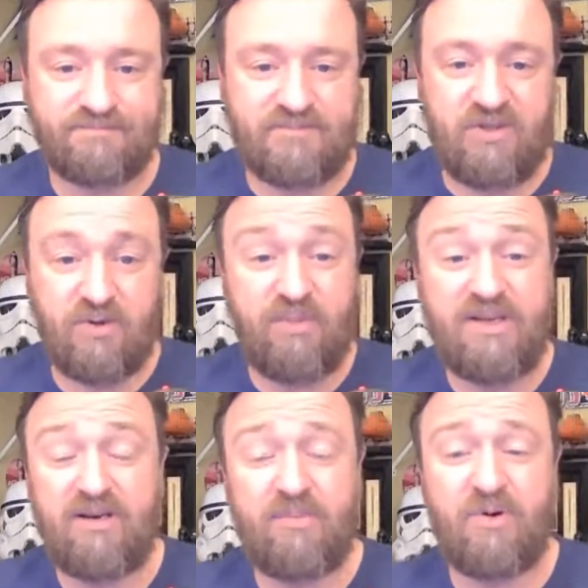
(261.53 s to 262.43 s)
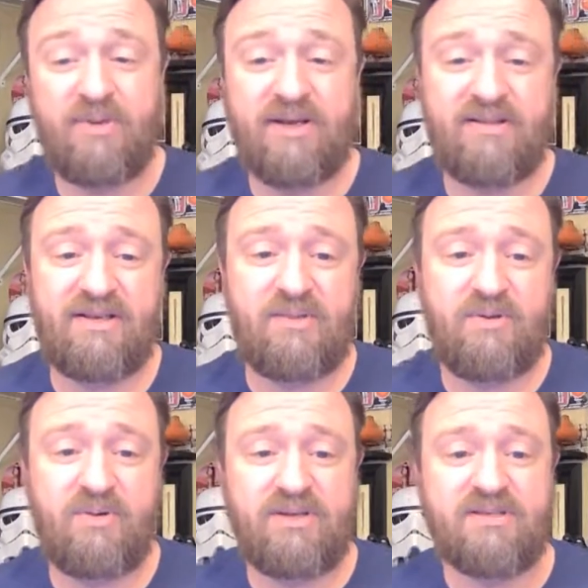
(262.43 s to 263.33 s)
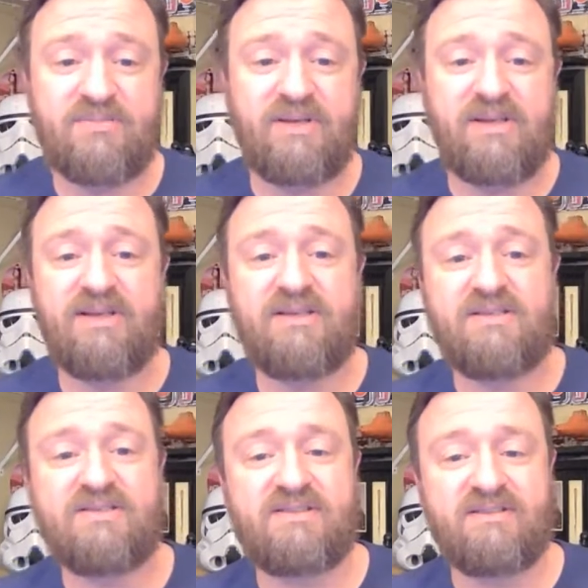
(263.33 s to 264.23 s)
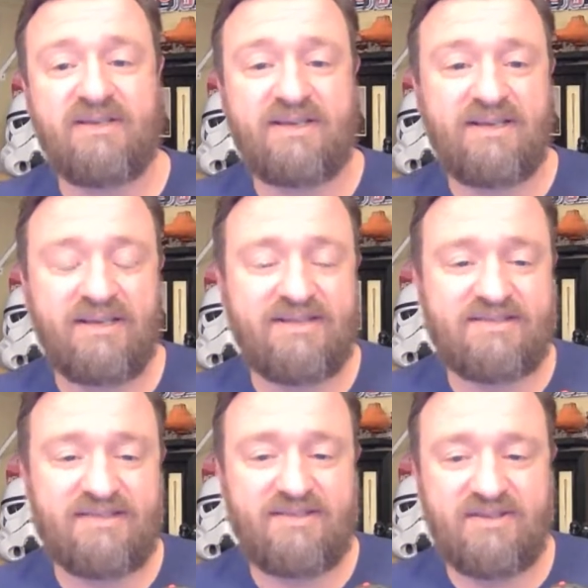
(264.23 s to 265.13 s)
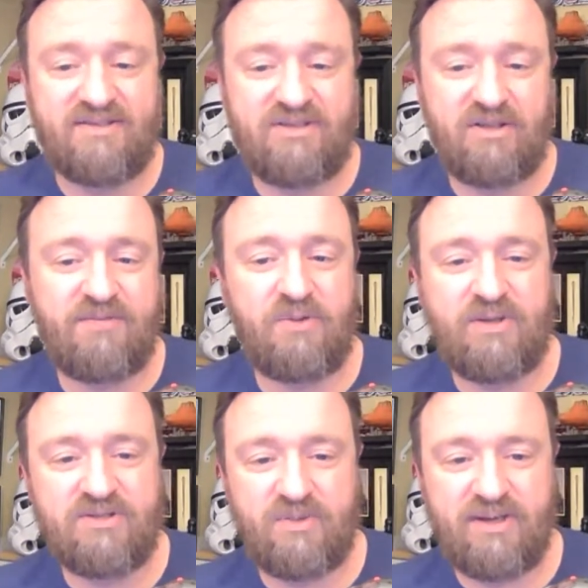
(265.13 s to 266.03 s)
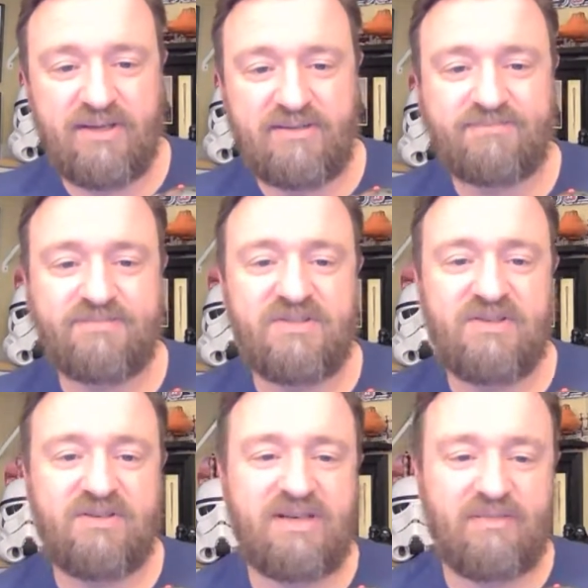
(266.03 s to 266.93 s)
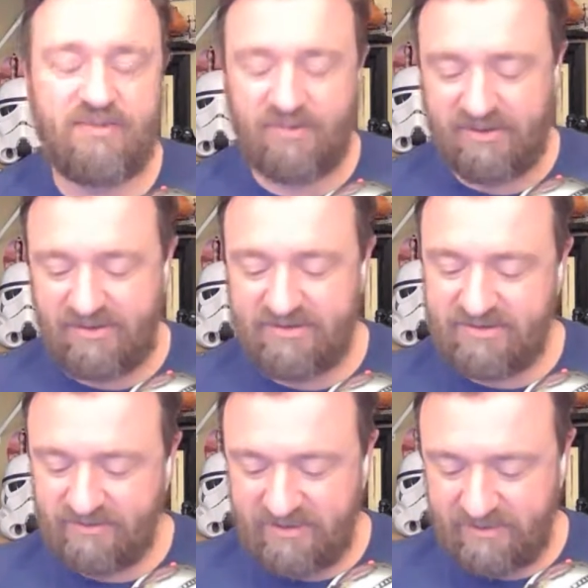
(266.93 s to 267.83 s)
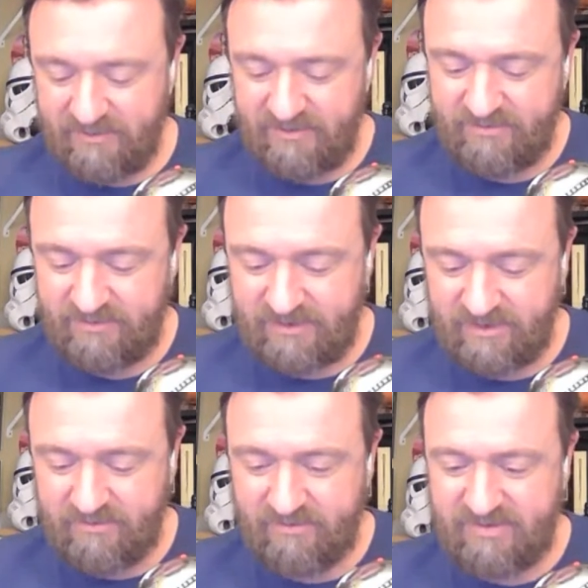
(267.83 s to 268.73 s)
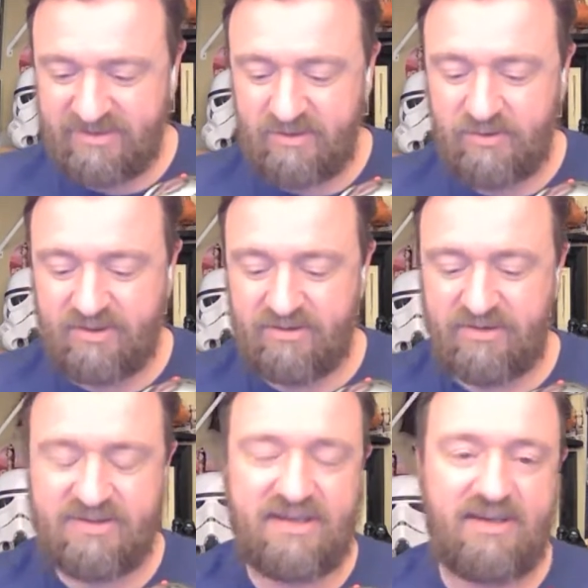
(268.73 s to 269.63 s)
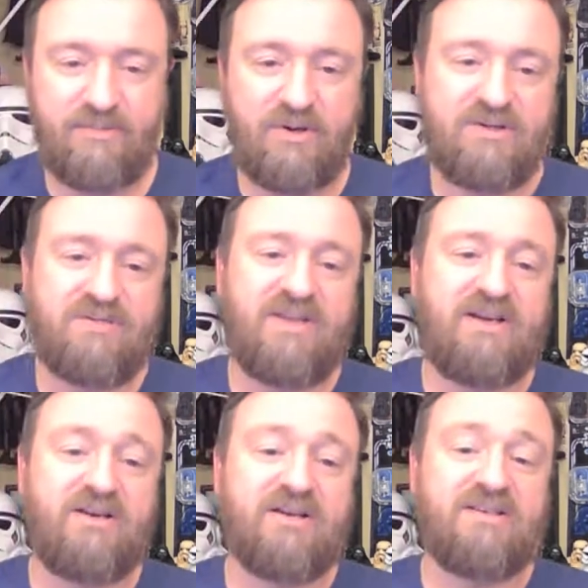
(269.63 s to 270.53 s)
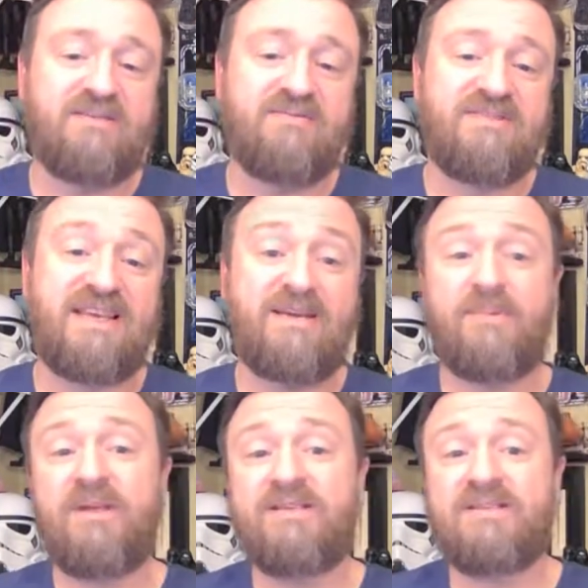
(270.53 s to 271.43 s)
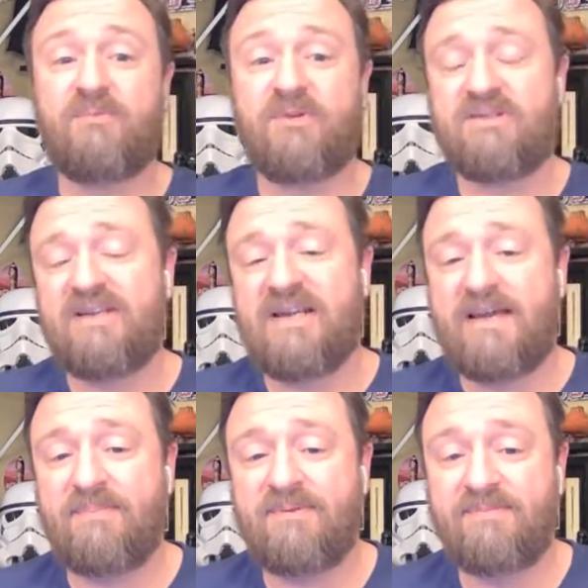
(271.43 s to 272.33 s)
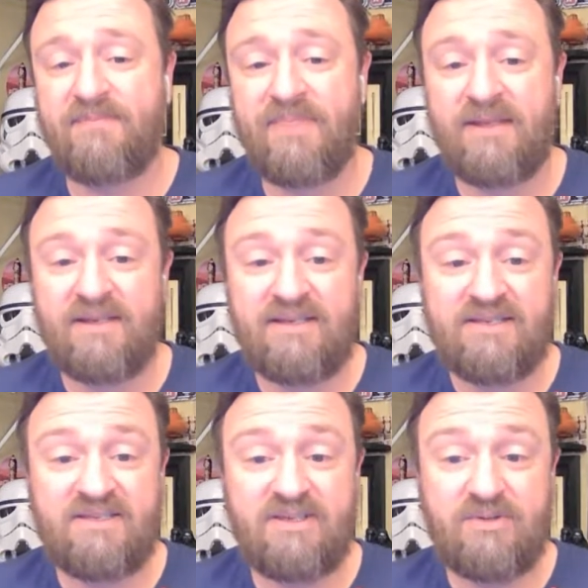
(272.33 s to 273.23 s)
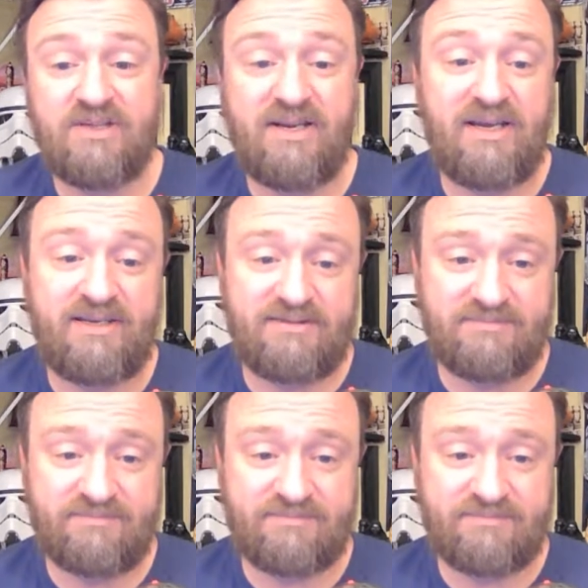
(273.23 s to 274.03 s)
you'll be hearing more about it in the coming weeks because it's still a few weeks away, still time to plan, still time to, see what other exciting parts of that are going to take place and what's going to happen. So tonight,